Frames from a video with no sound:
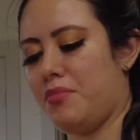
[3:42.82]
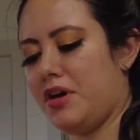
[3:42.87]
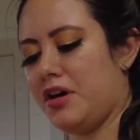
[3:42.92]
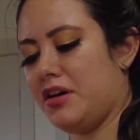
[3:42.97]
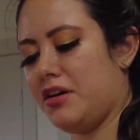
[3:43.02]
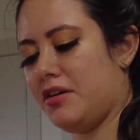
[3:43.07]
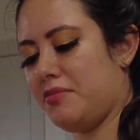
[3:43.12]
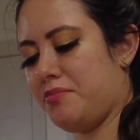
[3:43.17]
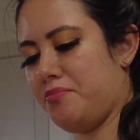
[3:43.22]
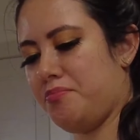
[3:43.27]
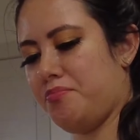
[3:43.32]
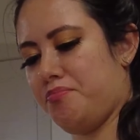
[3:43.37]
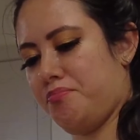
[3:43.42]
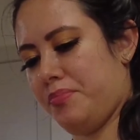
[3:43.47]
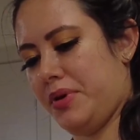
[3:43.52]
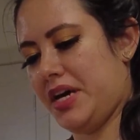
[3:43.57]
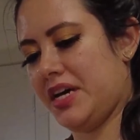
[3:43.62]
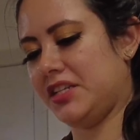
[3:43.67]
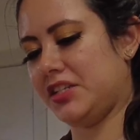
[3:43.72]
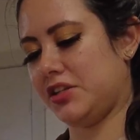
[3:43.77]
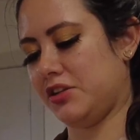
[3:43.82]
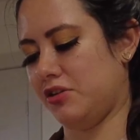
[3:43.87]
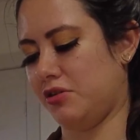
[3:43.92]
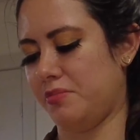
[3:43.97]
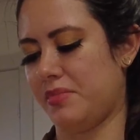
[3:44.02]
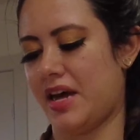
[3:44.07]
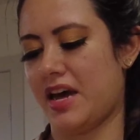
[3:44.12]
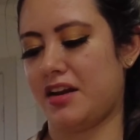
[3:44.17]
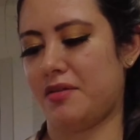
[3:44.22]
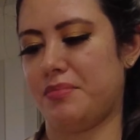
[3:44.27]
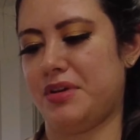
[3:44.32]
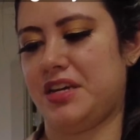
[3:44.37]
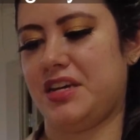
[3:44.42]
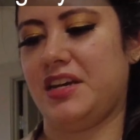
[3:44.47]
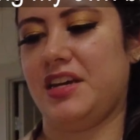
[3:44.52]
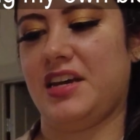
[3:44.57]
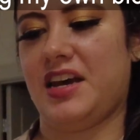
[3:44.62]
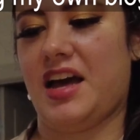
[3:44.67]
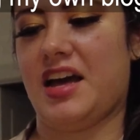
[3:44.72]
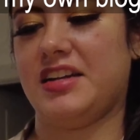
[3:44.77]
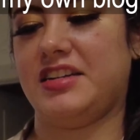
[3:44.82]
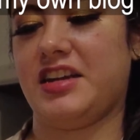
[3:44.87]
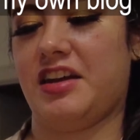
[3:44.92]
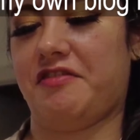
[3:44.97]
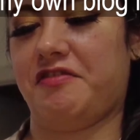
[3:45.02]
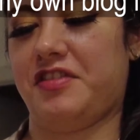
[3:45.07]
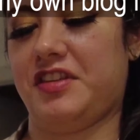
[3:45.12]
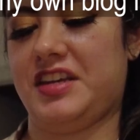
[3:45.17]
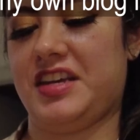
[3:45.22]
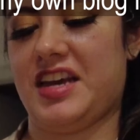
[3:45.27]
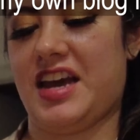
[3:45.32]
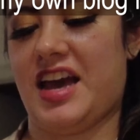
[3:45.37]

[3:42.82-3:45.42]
my pan's a little mad at me. I definitely